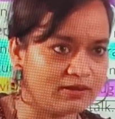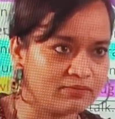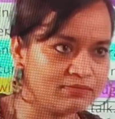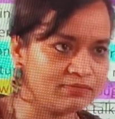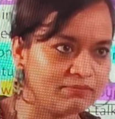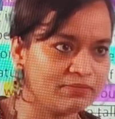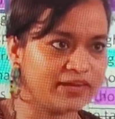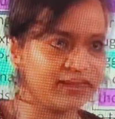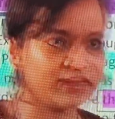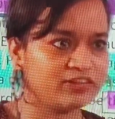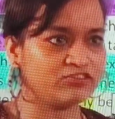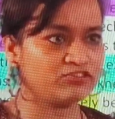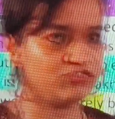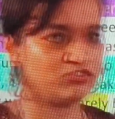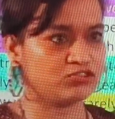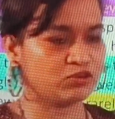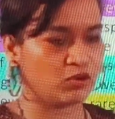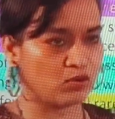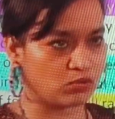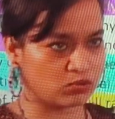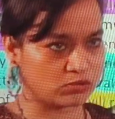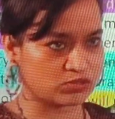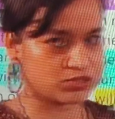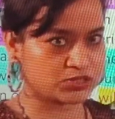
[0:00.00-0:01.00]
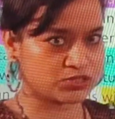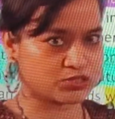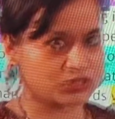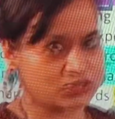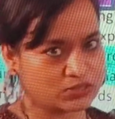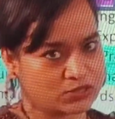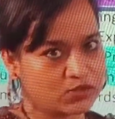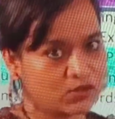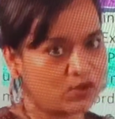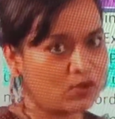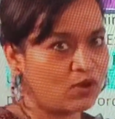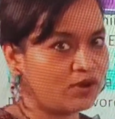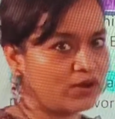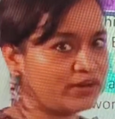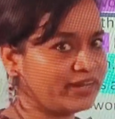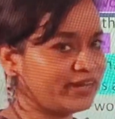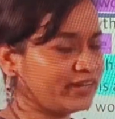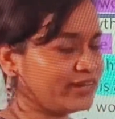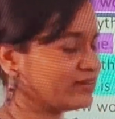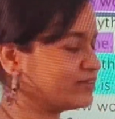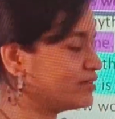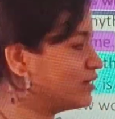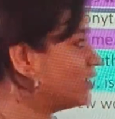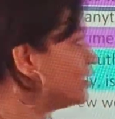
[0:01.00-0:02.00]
make jokes on it.